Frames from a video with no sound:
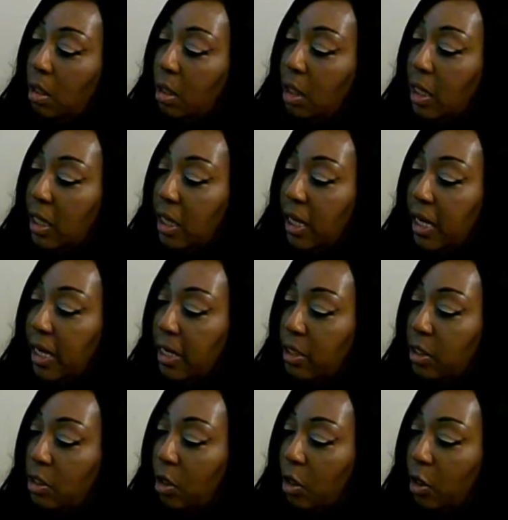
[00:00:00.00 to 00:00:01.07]
and it
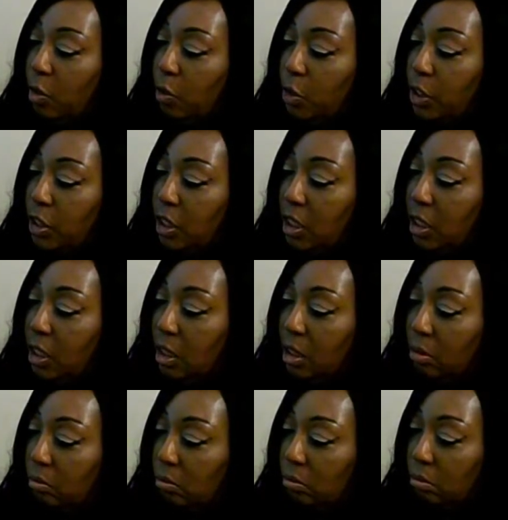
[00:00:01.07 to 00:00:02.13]
has the Hershey,
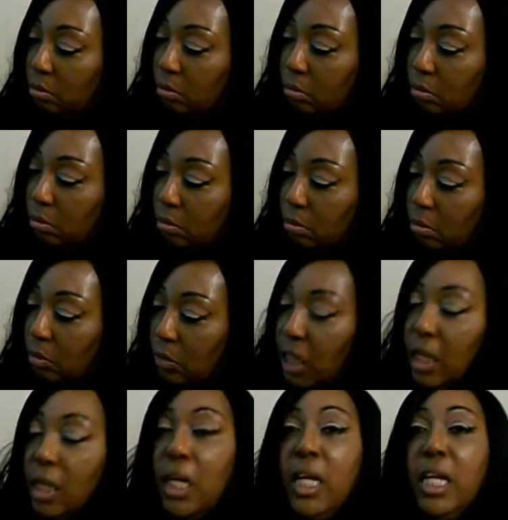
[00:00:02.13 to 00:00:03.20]

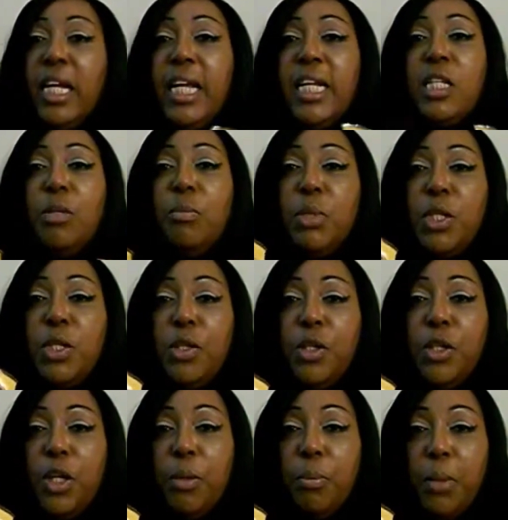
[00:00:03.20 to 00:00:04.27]
and it has the Mr.
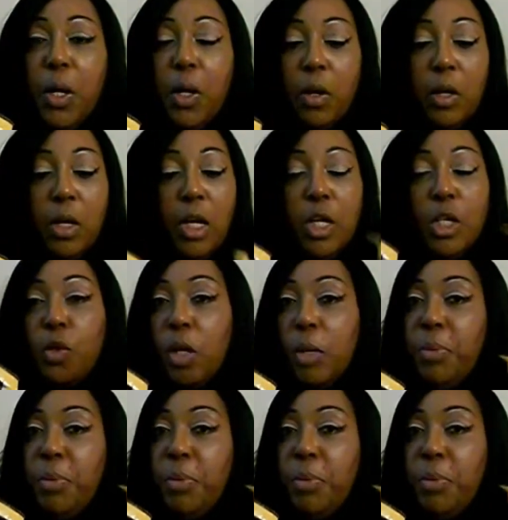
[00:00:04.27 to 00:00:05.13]
Good Bar. So I